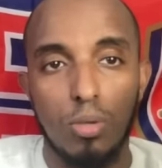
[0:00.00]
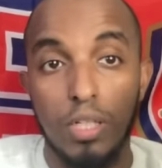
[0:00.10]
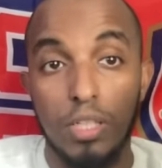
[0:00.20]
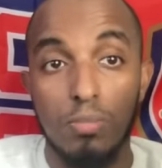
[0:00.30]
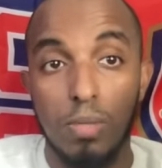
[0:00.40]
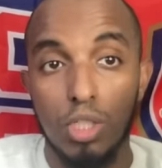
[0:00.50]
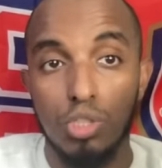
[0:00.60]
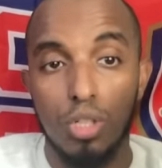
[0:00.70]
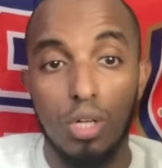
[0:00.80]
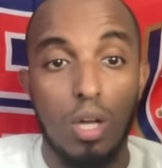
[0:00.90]
So I need to make
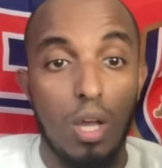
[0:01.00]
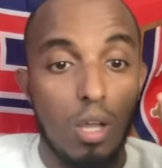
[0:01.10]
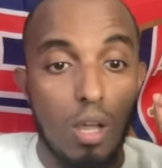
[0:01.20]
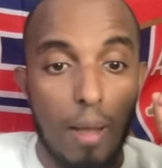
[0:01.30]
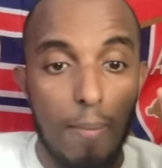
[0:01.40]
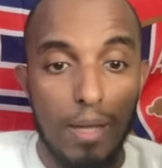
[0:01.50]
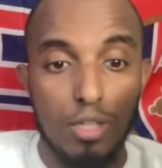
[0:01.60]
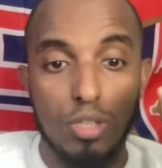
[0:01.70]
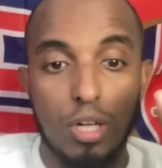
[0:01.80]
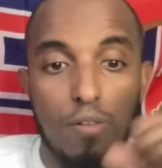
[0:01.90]
sure I'm
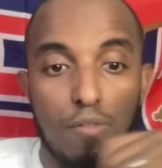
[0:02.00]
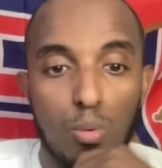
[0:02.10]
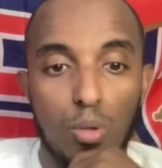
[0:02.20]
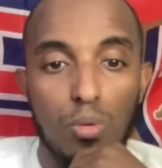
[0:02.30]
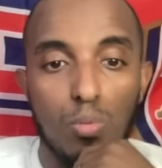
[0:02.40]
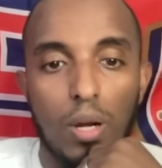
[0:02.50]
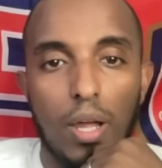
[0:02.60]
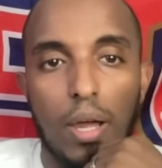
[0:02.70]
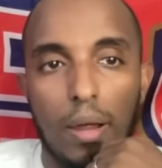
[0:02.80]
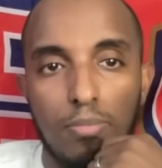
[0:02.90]
extra careful with what
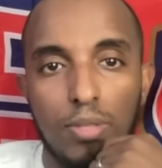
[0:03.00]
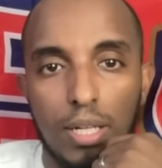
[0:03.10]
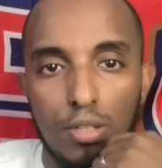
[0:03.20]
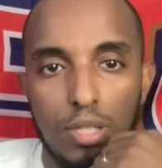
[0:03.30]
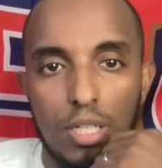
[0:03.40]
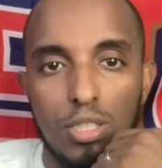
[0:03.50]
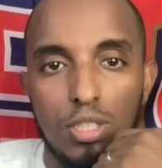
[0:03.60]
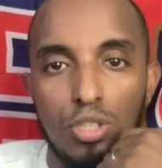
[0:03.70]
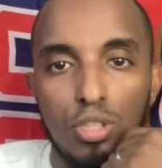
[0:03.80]
I'm telling you guys is